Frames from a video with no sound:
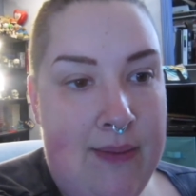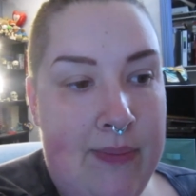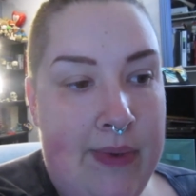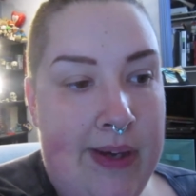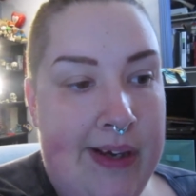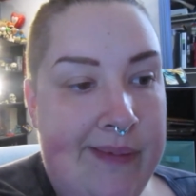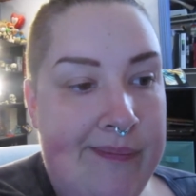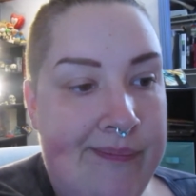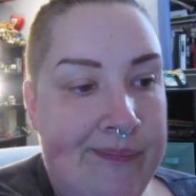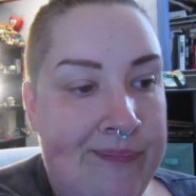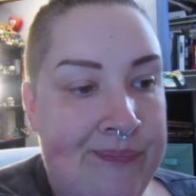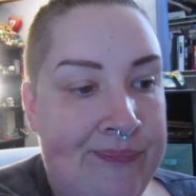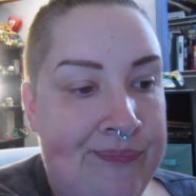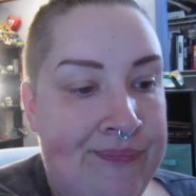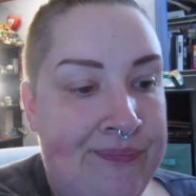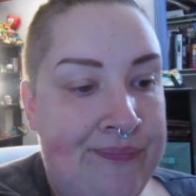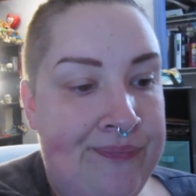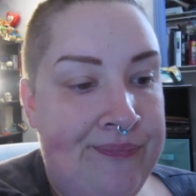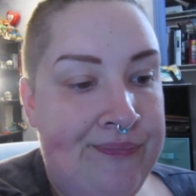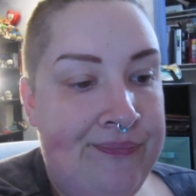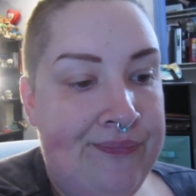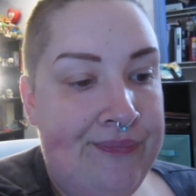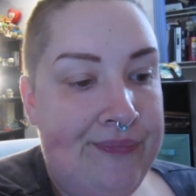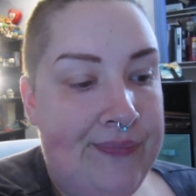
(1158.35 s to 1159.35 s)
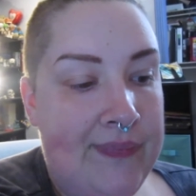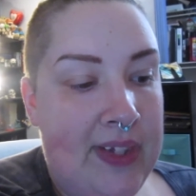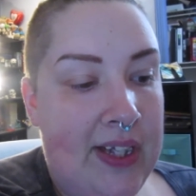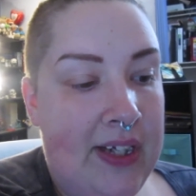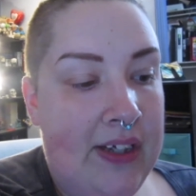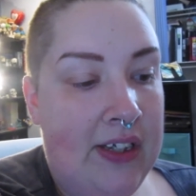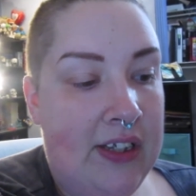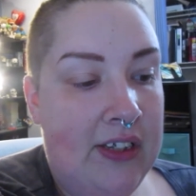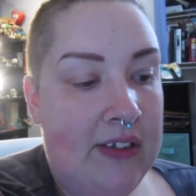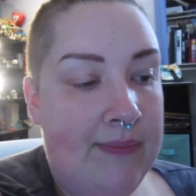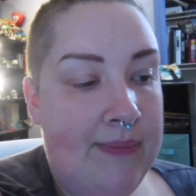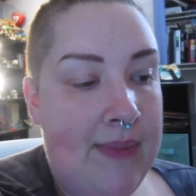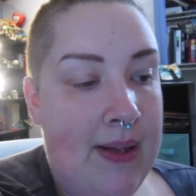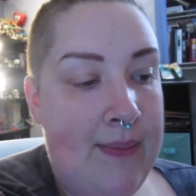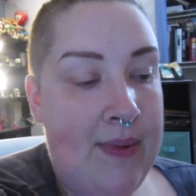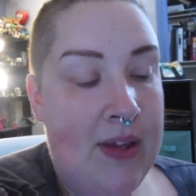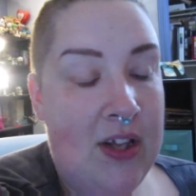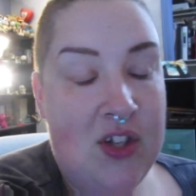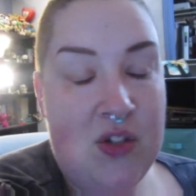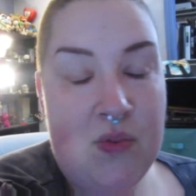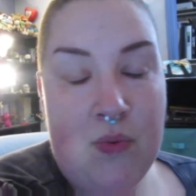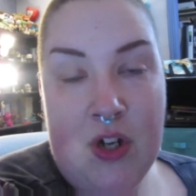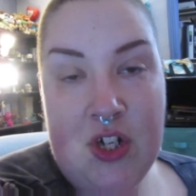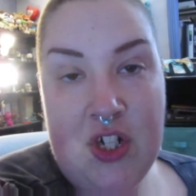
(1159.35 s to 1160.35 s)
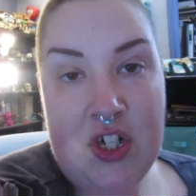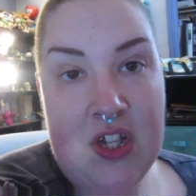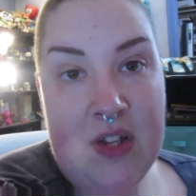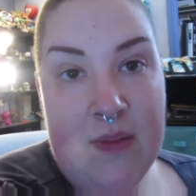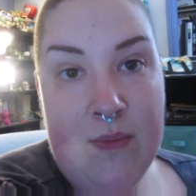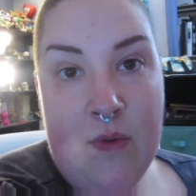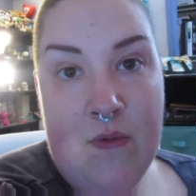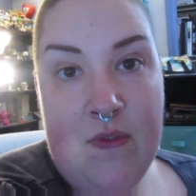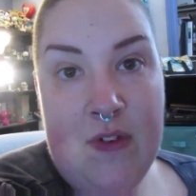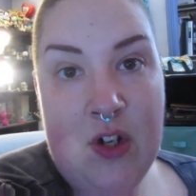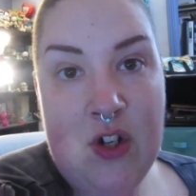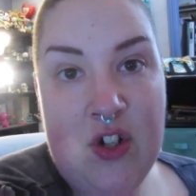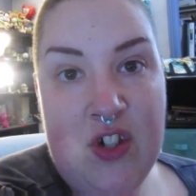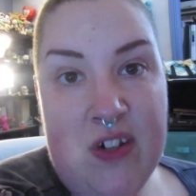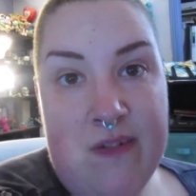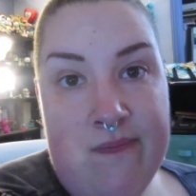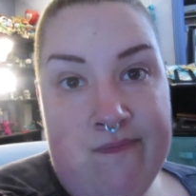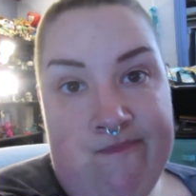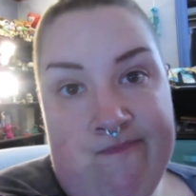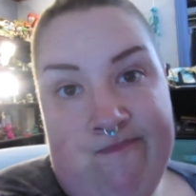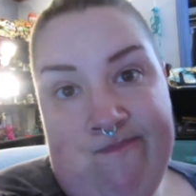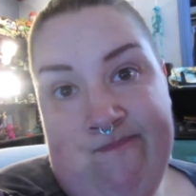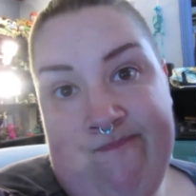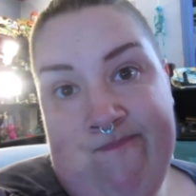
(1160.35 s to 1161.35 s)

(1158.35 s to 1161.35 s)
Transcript: But I don't know, maybe I'll just watch another movie or something.